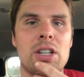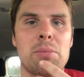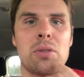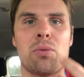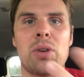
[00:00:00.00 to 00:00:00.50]
I
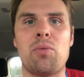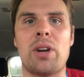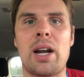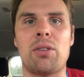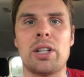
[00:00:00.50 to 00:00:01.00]
mean,
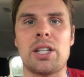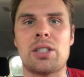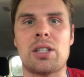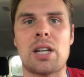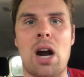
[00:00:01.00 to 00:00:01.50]
when I
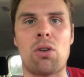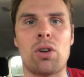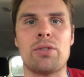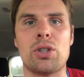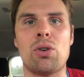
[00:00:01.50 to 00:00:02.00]
released Tower
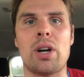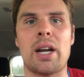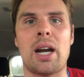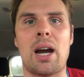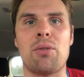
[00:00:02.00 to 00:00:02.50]
of
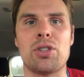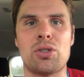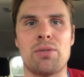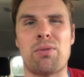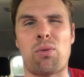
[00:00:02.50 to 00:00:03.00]
Joy, I was
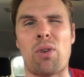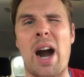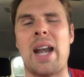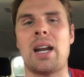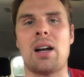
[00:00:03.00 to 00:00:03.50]
sort of
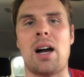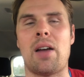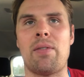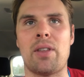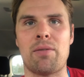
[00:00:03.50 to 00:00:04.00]
riding
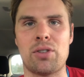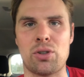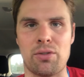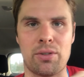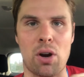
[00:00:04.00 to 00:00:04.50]
on the
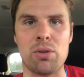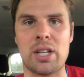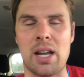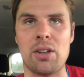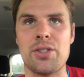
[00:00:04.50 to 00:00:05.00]
sort of
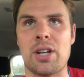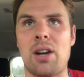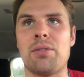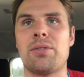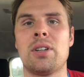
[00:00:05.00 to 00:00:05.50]
coattails
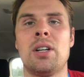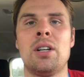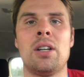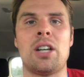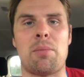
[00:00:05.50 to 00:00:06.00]
of,
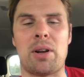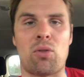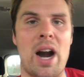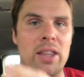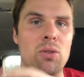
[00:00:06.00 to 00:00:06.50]
you know, I'm like
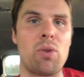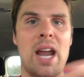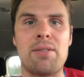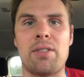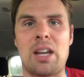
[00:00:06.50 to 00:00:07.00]
riding the
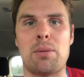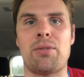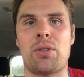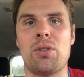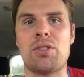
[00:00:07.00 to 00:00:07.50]
wave of Game of
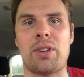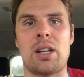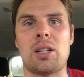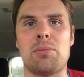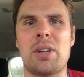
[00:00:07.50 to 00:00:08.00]
Thrones
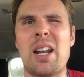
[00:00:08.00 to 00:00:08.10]
fandom.